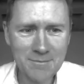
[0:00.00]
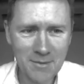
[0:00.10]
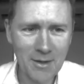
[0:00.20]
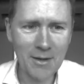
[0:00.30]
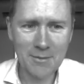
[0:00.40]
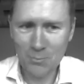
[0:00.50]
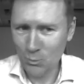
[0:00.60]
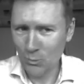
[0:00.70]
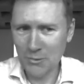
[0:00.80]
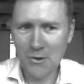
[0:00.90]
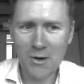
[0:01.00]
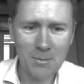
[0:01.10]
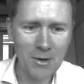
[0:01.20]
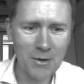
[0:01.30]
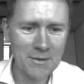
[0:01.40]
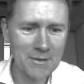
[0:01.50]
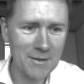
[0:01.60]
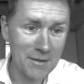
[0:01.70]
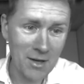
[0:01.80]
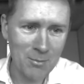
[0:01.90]
and we'll talk about this
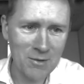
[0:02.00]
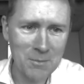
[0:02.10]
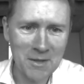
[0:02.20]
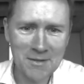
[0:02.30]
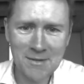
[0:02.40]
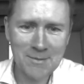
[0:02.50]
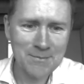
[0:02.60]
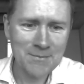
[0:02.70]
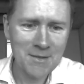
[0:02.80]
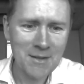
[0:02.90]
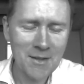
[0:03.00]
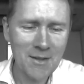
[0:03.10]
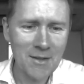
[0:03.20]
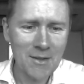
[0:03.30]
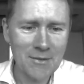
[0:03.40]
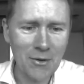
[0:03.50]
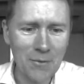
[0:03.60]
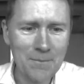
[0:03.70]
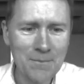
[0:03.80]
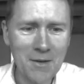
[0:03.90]
in a couple of minutes. So,
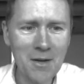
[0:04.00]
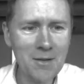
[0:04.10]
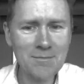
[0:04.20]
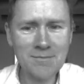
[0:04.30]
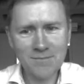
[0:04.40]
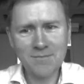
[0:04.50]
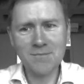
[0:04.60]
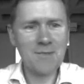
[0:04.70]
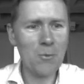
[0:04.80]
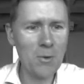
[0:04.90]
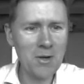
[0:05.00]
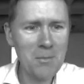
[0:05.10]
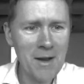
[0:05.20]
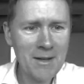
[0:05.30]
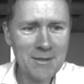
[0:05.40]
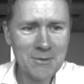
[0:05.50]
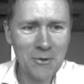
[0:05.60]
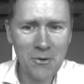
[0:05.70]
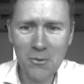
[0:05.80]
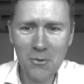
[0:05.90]
um, welcome back to
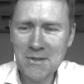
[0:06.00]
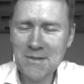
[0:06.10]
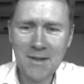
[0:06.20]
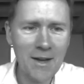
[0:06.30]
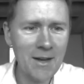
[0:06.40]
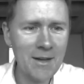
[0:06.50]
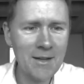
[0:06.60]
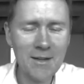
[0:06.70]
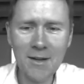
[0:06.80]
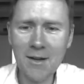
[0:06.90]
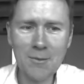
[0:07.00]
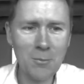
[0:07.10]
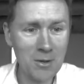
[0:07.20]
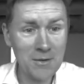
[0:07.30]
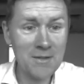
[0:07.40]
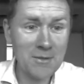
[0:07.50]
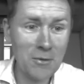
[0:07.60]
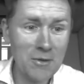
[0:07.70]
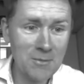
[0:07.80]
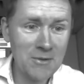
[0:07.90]
the course. I uh, well, this is
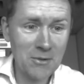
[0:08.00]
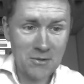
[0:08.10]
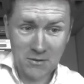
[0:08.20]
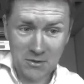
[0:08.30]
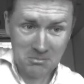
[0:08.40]
going to be sort of a